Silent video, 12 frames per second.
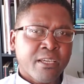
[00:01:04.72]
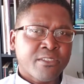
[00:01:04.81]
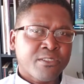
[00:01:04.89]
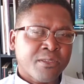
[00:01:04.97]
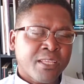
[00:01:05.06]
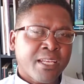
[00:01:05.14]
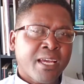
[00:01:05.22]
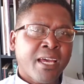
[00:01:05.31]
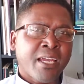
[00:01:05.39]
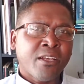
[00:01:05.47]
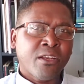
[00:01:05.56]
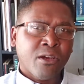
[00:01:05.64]
so that
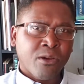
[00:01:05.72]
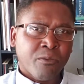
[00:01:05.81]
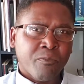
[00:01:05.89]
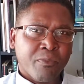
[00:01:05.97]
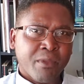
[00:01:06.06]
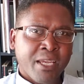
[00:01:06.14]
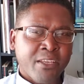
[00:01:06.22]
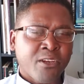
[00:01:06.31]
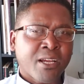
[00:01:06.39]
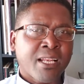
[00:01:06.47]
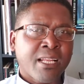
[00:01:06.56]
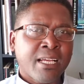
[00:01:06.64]
I know and your
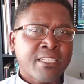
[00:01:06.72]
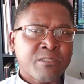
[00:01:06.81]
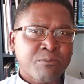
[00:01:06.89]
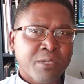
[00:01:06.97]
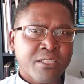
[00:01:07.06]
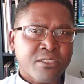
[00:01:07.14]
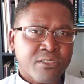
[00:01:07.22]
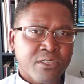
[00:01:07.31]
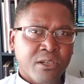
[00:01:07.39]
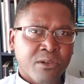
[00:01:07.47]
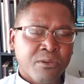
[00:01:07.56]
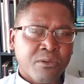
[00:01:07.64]
classmates
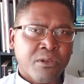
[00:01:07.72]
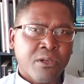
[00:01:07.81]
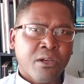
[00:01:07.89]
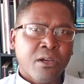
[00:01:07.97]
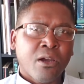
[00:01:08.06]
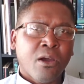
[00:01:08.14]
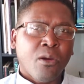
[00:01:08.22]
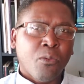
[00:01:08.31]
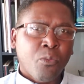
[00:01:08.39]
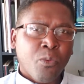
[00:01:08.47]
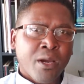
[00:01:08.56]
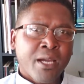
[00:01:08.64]
know
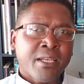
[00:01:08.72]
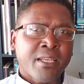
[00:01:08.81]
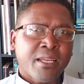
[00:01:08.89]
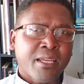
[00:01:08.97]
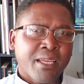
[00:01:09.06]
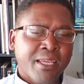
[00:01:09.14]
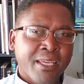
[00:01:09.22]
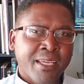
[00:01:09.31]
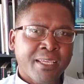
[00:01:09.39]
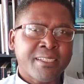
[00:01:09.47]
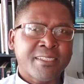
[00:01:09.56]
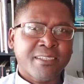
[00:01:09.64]
what
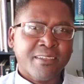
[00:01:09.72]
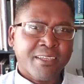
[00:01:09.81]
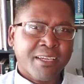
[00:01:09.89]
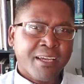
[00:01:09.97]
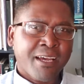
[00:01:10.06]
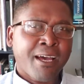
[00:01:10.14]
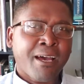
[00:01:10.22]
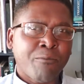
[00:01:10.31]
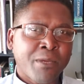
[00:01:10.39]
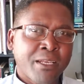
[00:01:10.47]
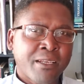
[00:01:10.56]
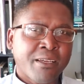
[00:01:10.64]
is the
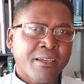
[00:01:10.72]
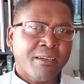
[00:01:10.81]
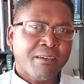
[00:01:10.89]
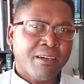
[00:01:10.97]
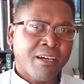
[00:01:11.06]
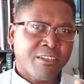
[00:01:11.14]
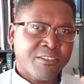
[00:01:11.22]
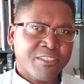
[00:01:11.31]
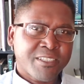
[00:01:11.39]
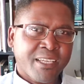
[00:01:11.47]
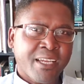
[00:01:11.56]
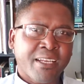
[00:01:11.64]
common
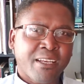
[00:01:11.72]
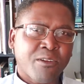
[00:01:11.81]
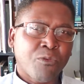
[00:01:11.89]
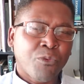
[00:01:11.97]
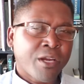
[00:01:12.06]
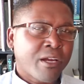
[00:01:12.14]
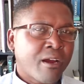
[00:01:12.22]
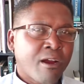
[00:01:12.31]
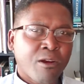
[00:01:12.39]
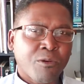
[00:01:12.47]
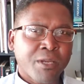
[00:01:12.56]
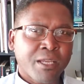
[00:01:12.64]
understanding. Where
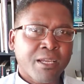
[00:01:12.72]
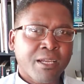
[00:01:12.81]
are we?